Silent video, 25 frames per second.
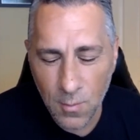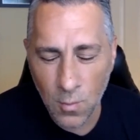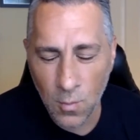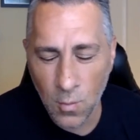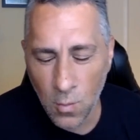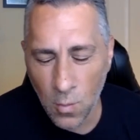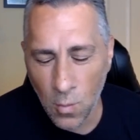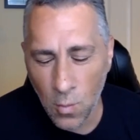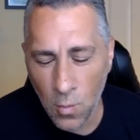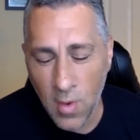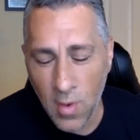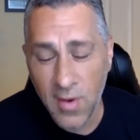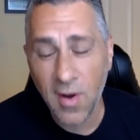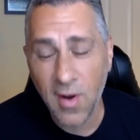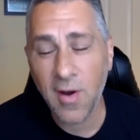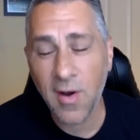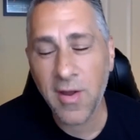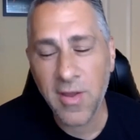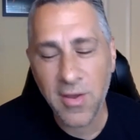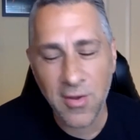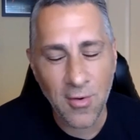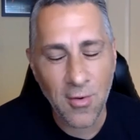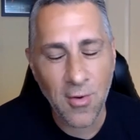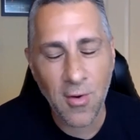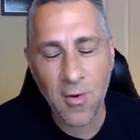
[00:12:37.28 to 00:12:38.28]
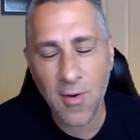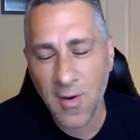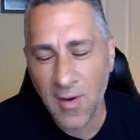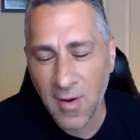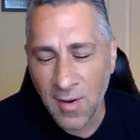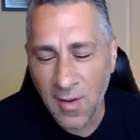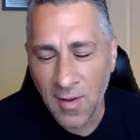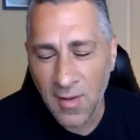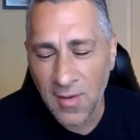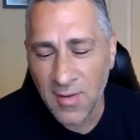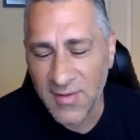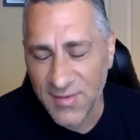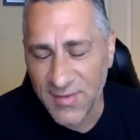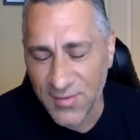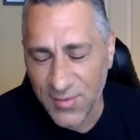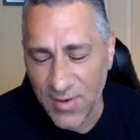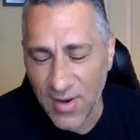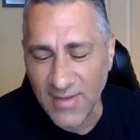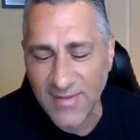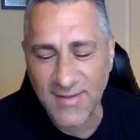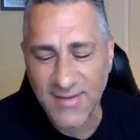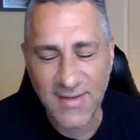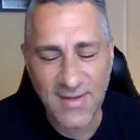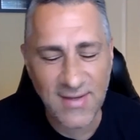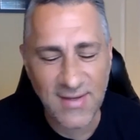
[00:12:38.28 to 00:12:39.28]
What are your
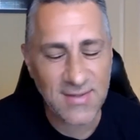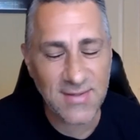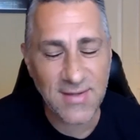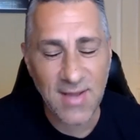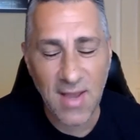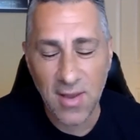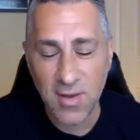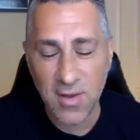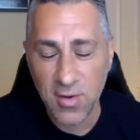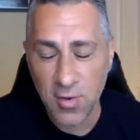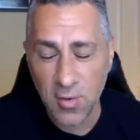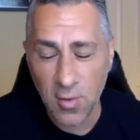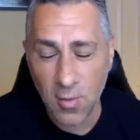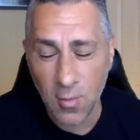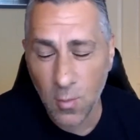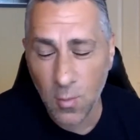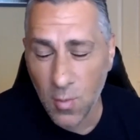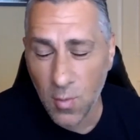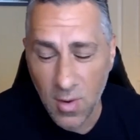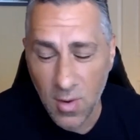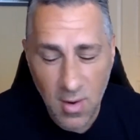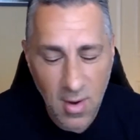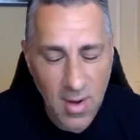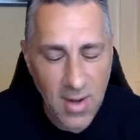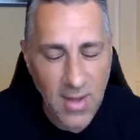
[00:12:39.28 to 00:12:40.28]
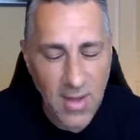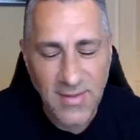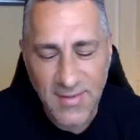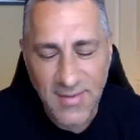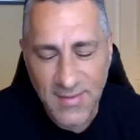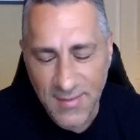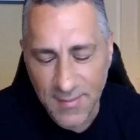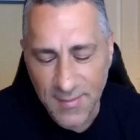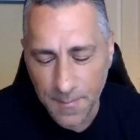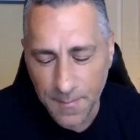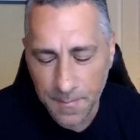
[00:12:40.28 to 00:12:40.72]
stresses and your worries?